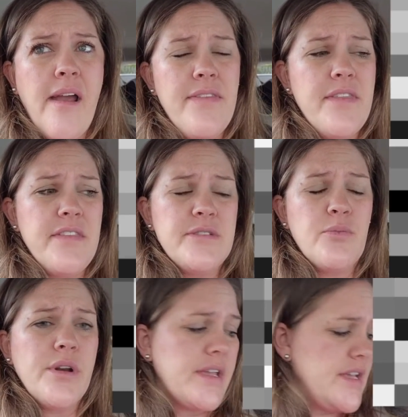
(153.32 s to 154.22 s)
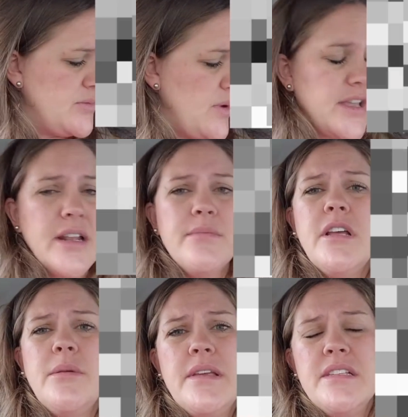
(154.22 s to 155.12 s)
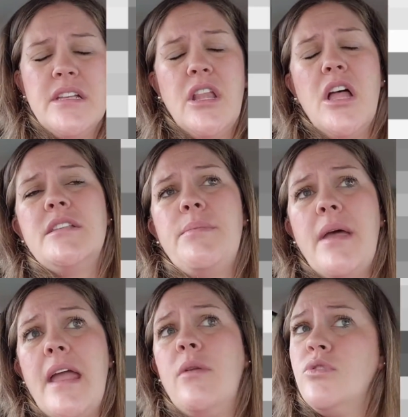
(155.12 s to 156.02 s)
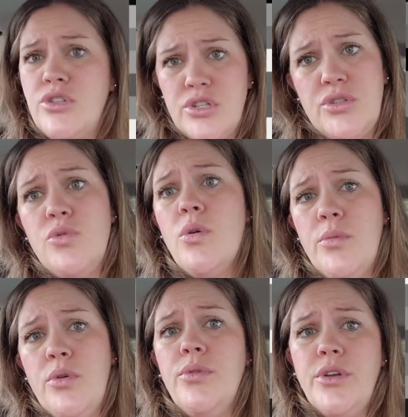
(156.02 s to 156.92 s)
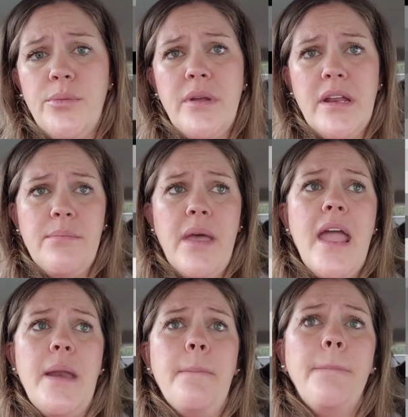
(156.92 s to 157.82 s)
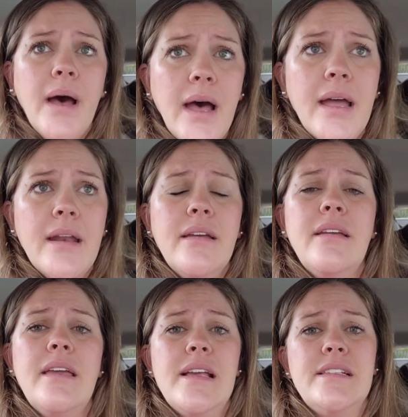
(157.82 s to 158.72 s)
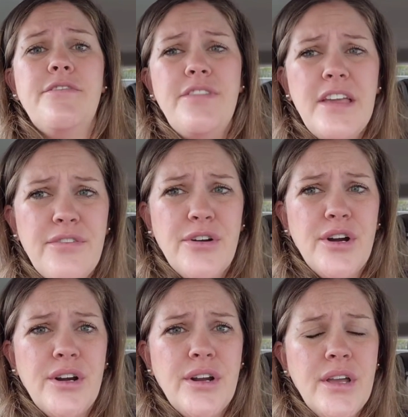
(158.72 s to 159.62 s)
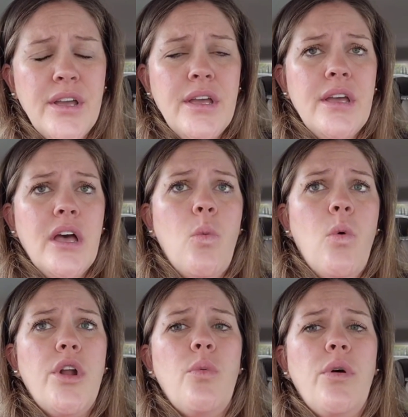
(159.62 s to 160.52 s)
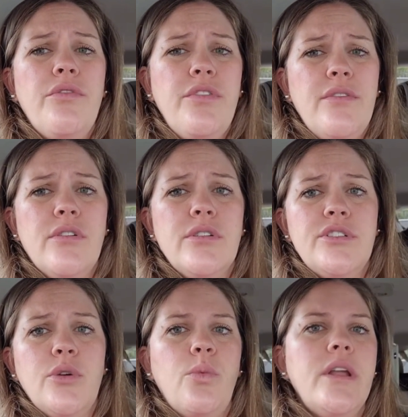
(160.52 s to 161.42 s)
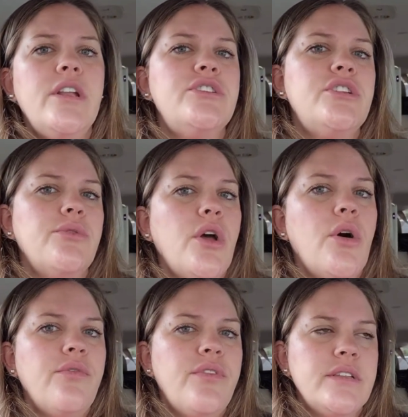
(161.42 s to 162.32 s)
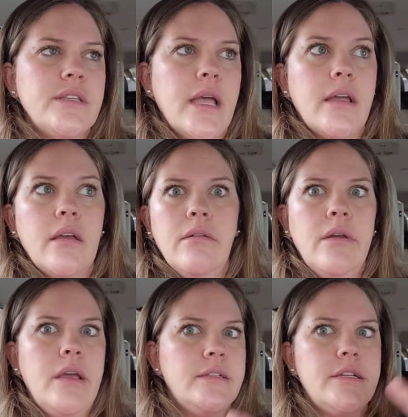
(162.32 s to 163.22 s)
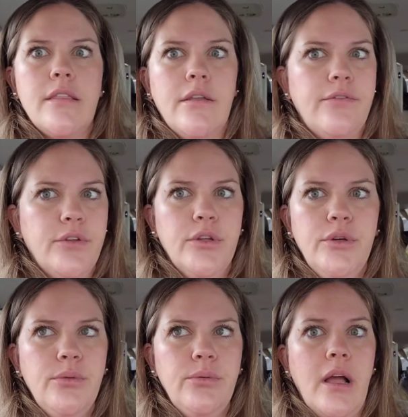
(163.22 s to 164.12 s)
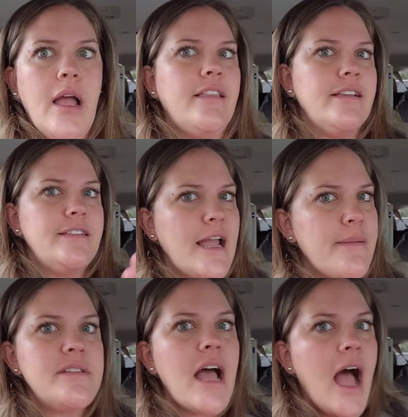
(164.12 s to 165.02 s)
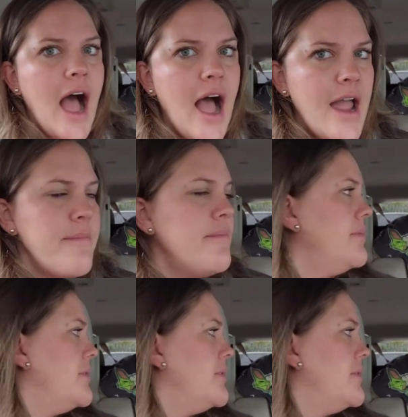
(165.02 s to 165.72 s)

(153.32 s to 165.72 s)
And then this morning he's waking up telling me he's in lots of pain, which is normal, you know, being in pain, but he has a fever a one-on-one fever. So we just don't know if it's like he's got the flu at the same time.